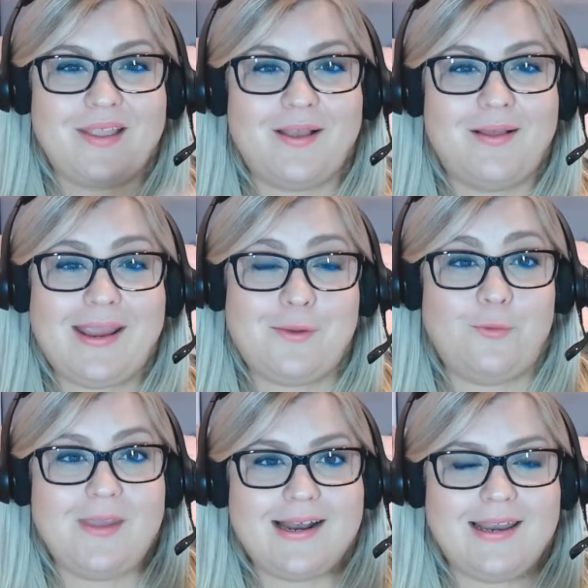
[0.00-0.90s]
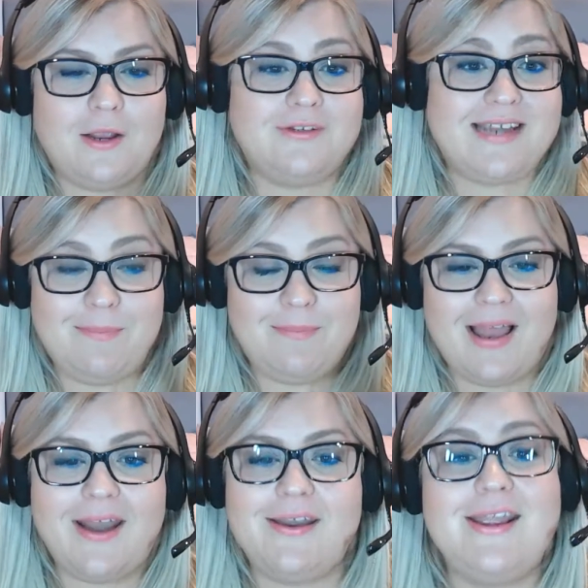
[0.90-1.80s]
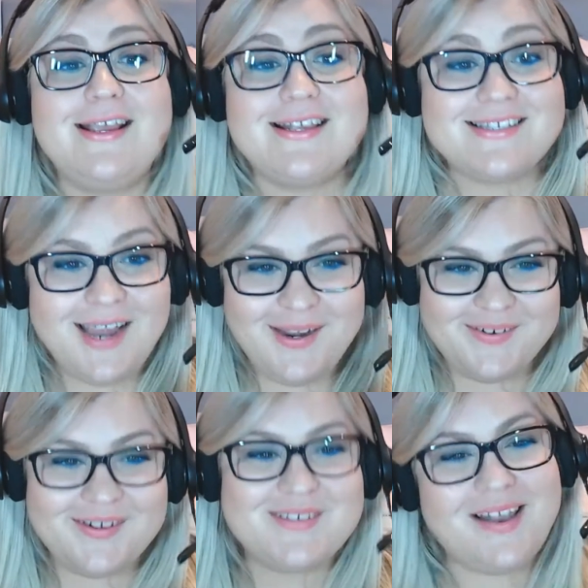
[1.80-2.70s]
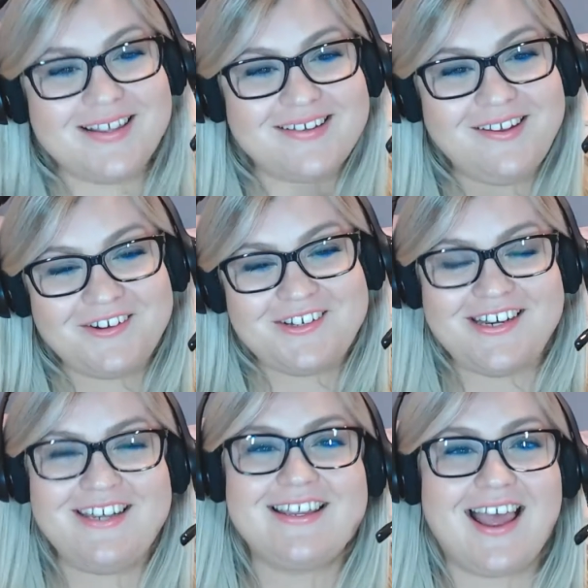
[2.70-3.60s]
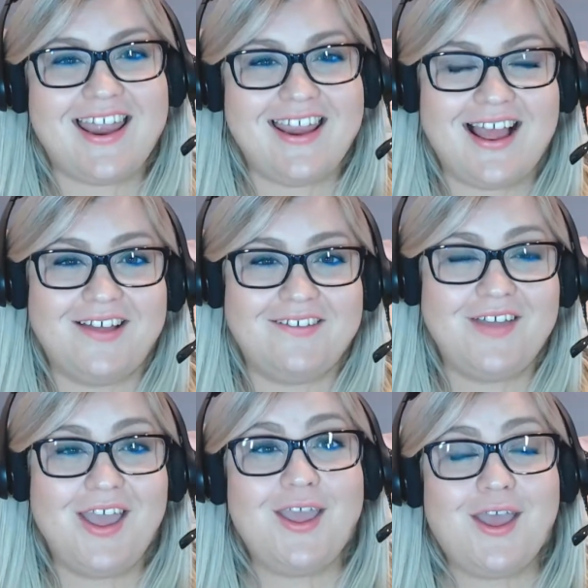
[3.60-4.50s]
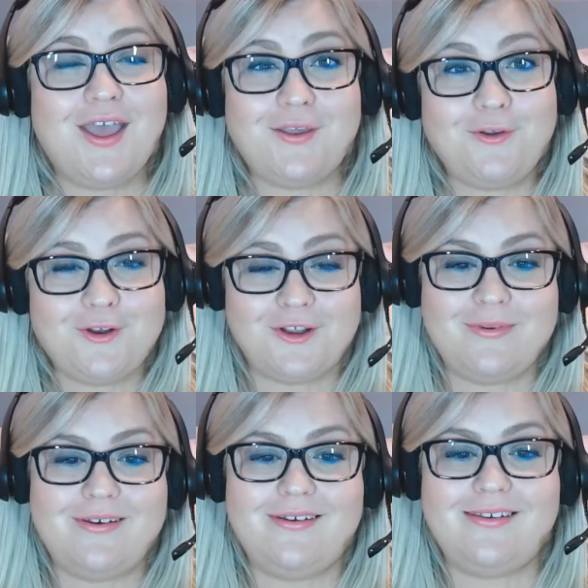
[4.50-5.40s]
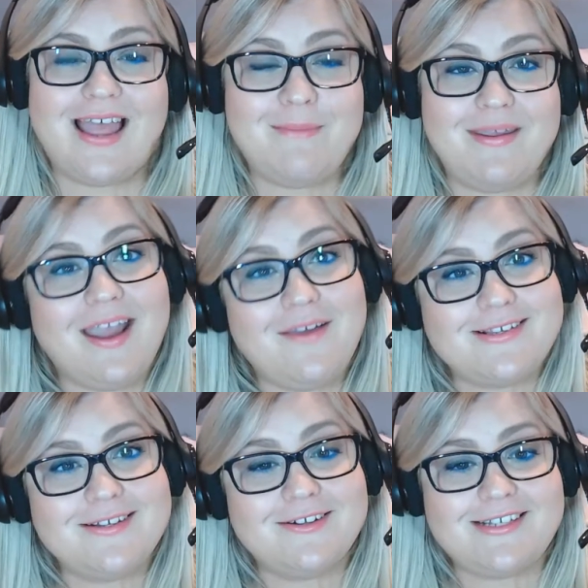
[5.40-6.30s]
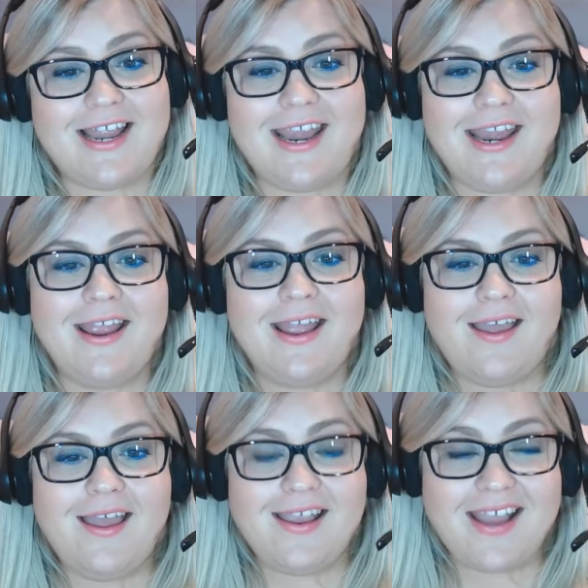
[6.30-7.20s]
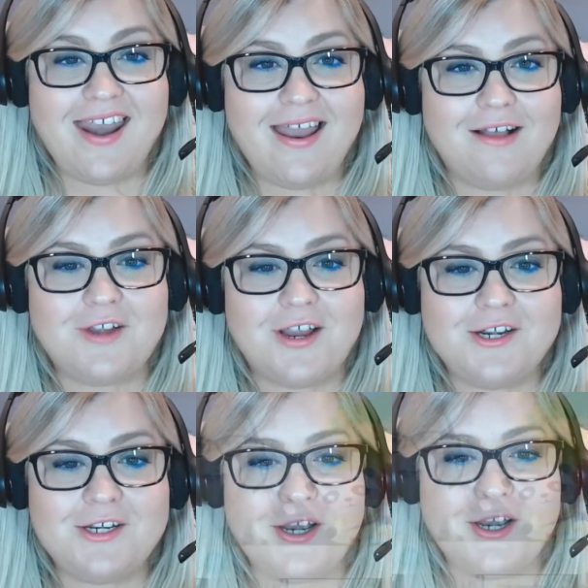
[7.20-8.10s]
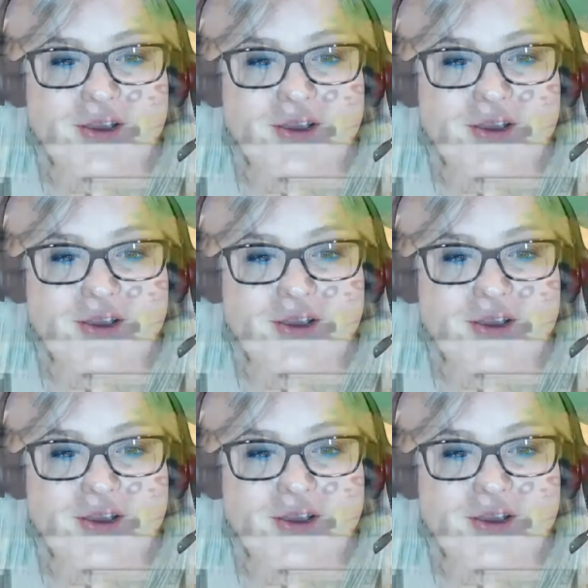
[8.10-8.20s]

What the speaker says: like weekly or daily plan. So as well as a Google sheet, I have a Google document that I make every single day. Again, I'll try and show you